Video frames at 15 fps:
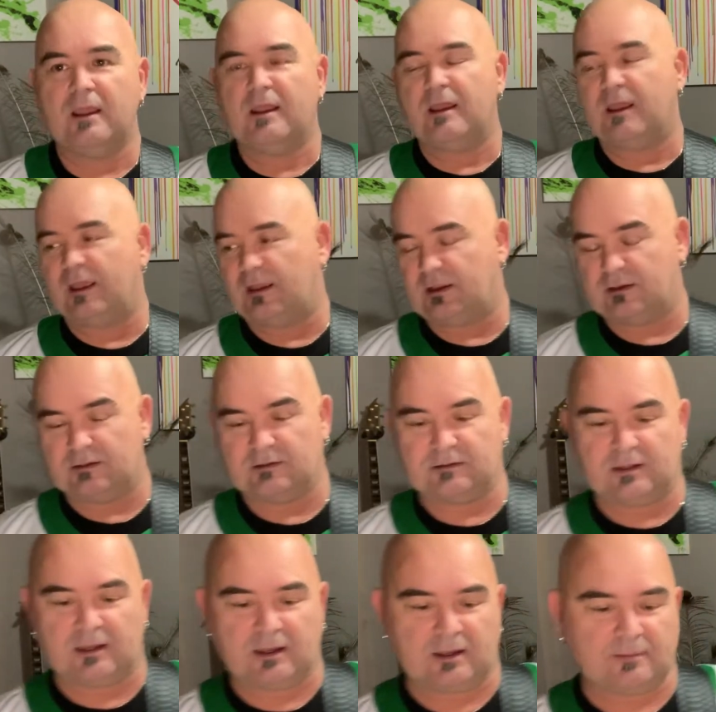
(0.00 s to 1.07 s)
And
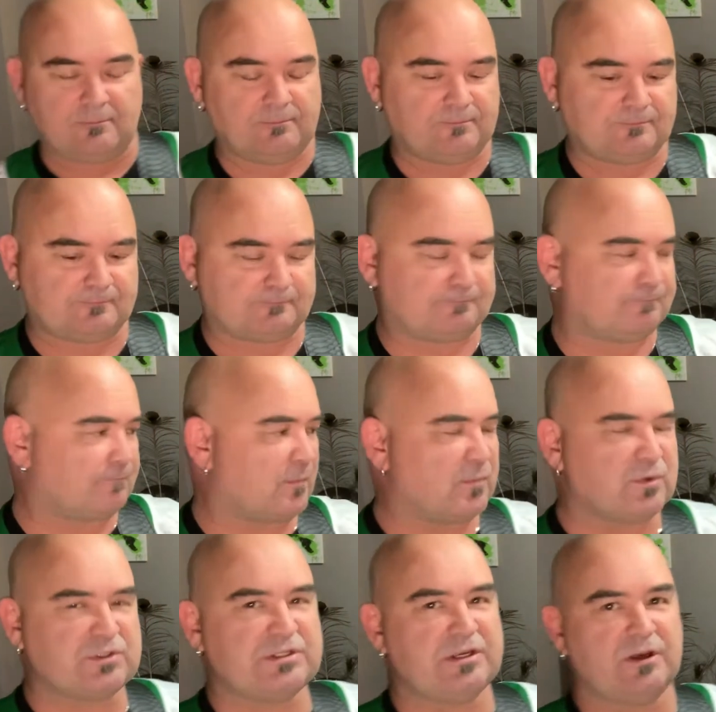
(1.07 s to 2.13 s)
we'll
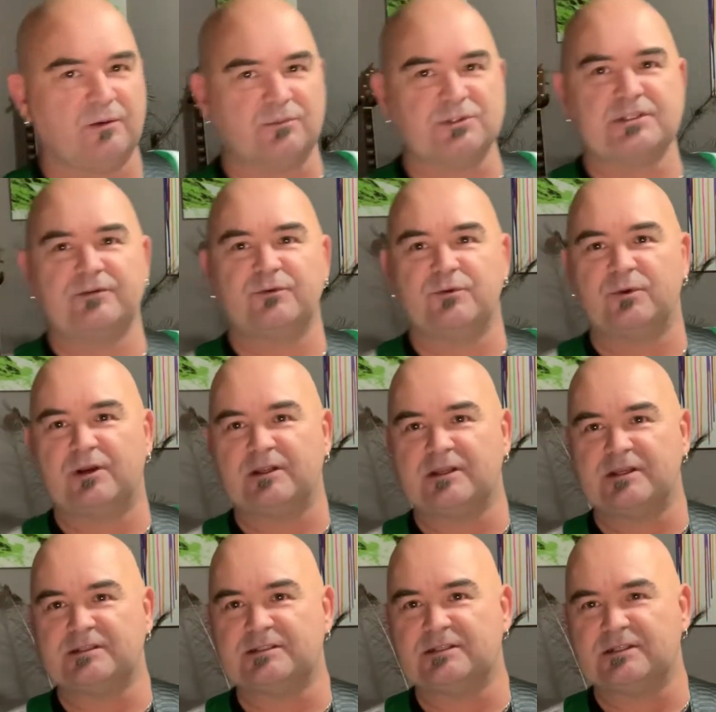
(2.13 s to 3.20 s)
see almost every one of the
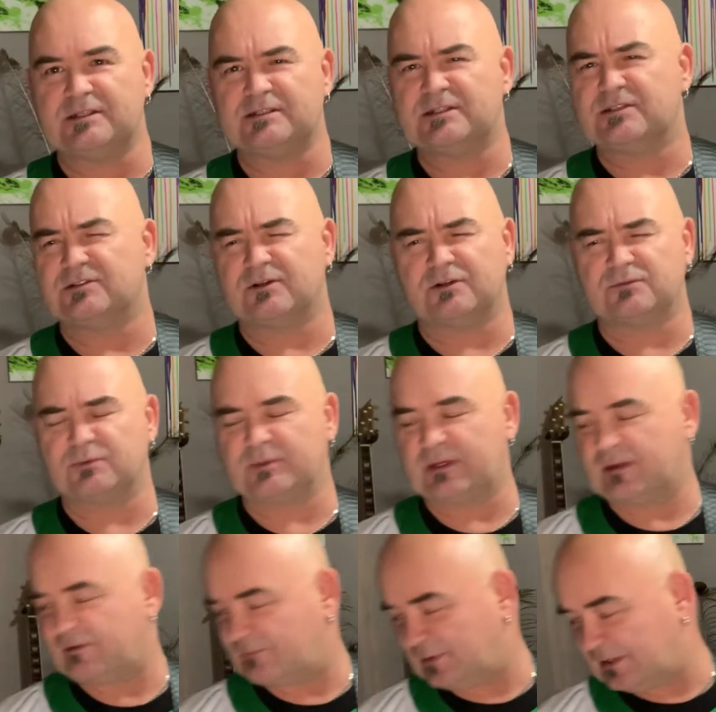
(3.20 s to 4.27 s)
AC/DC songs
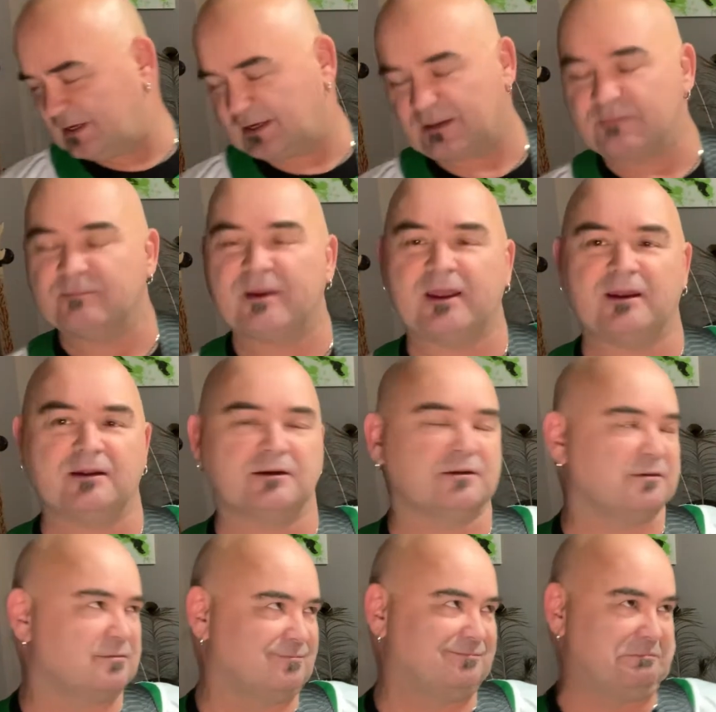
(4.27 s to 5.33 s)
have been getting banned.
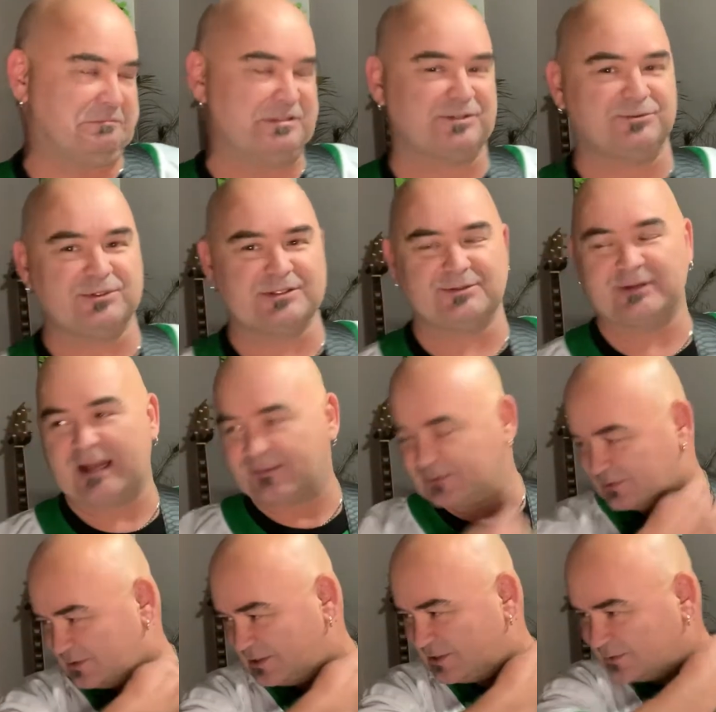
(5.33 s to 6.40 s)
So we'll see what happens
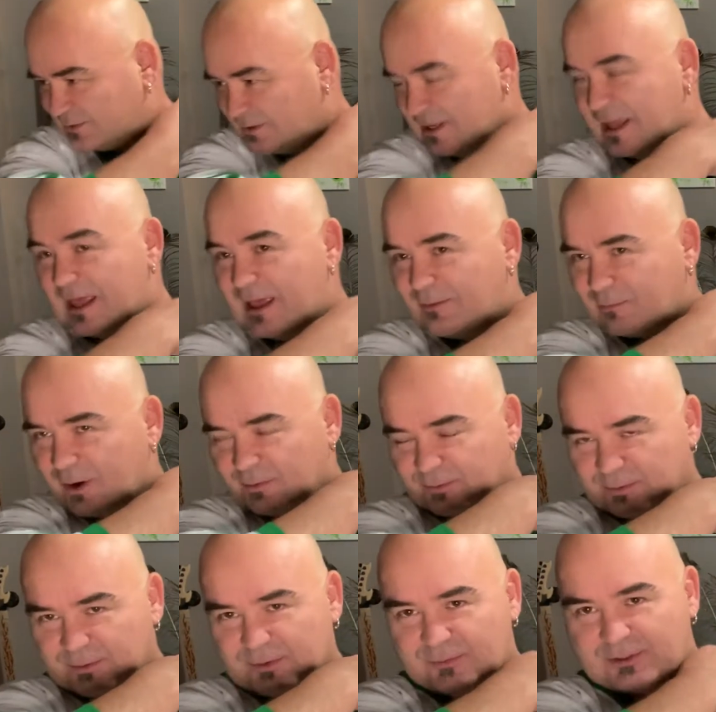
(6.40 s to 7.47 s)
with this one.
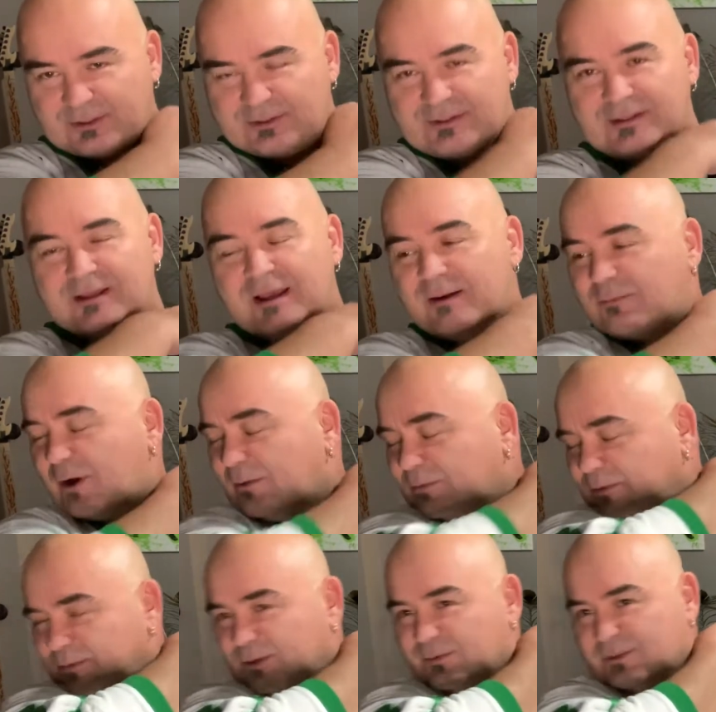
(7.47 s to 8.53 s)

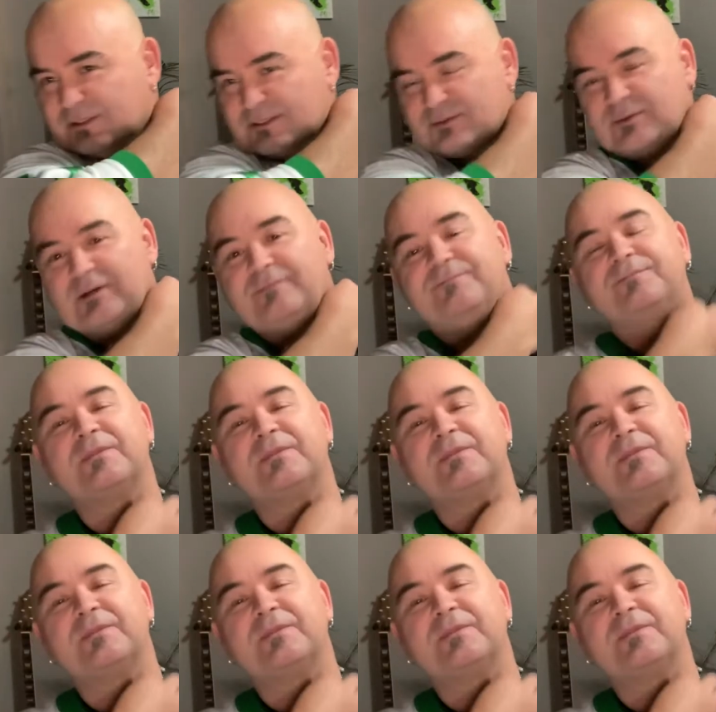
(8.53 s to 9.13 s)
Probably will this one.